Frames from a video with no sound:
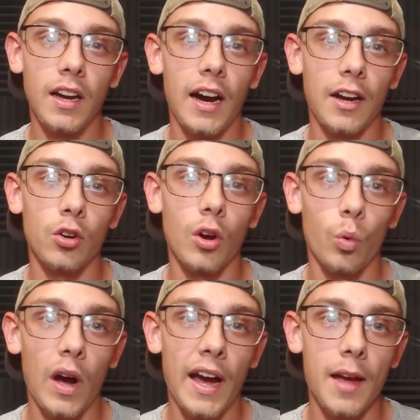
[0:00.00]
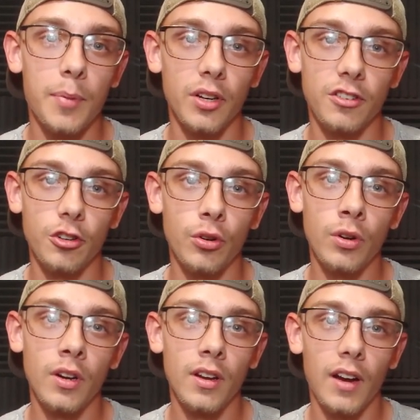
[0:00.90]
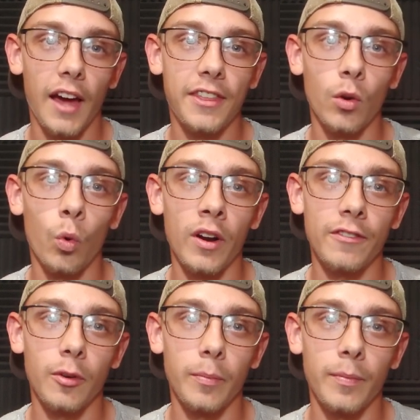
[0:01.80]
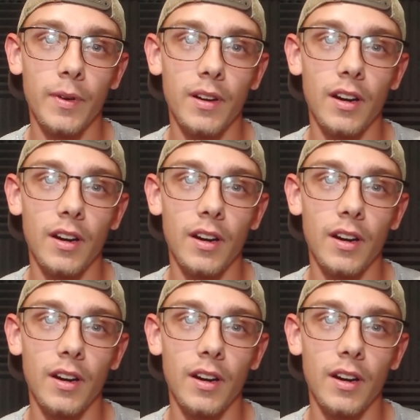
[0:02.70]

I don't know why I put 2. I think one of them